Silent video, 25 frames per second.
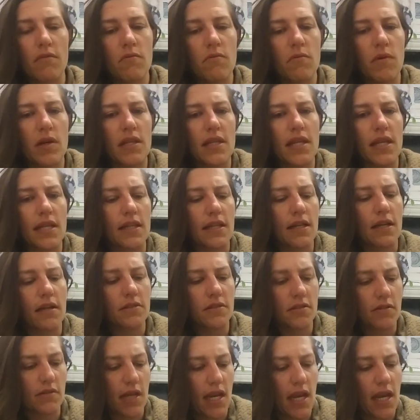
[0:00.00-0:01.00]
One thing that
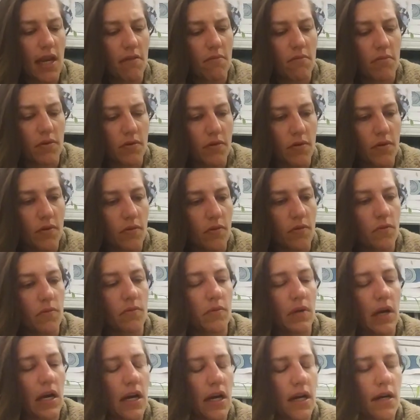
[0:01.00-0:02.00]
also came through
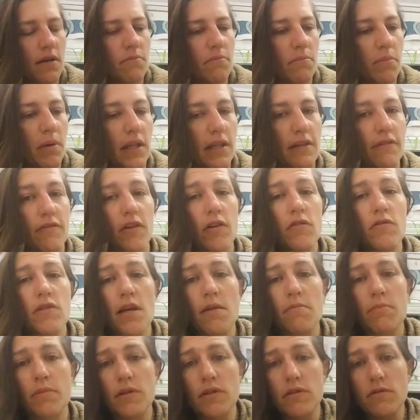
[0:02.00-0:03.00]
Bali Flow
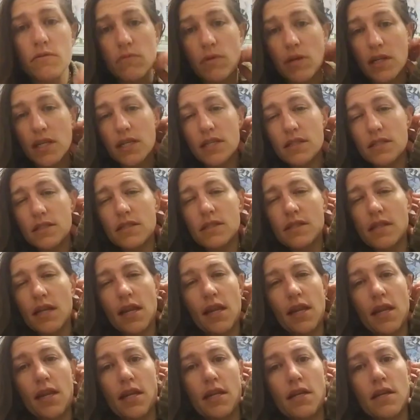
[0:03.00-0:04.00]
Temple when
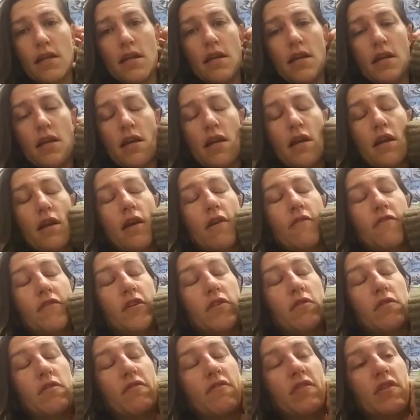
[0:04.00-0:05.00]
studying a
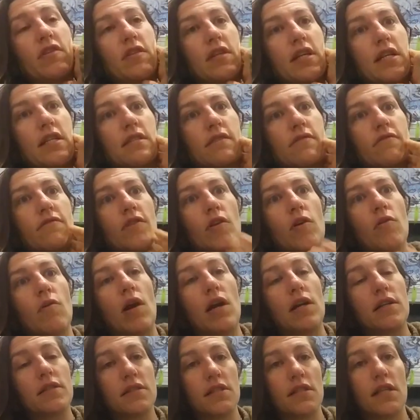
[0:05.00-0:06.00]
few different things in flow
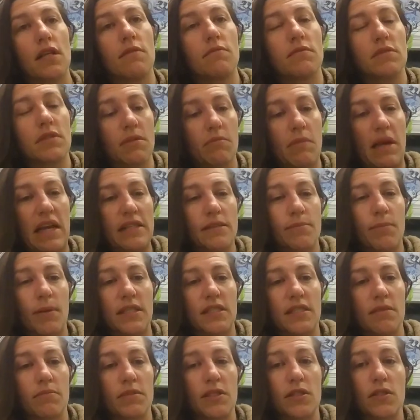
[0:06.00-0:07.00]
arts and some
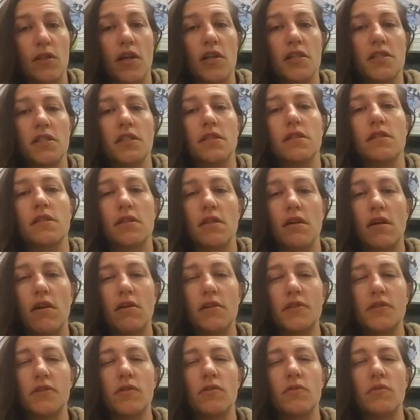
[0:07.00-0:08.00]
aspects of massage is to
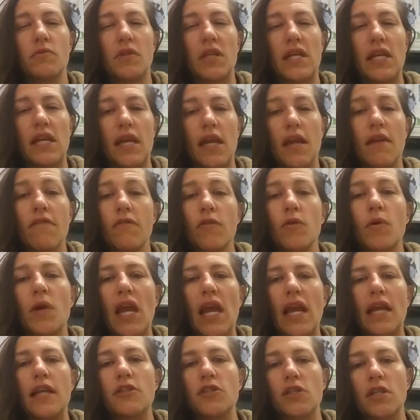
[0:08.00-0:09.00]
also the
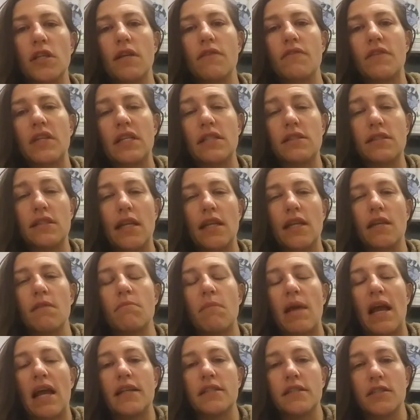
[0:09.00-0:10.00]
invocation of the ascended
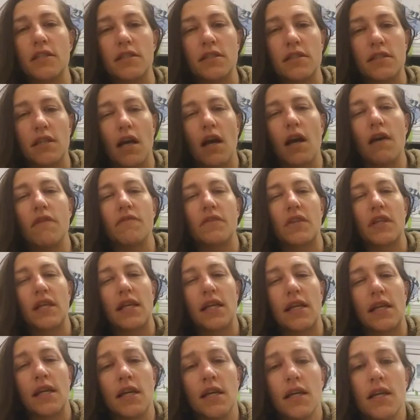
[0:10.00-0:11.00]
masters of the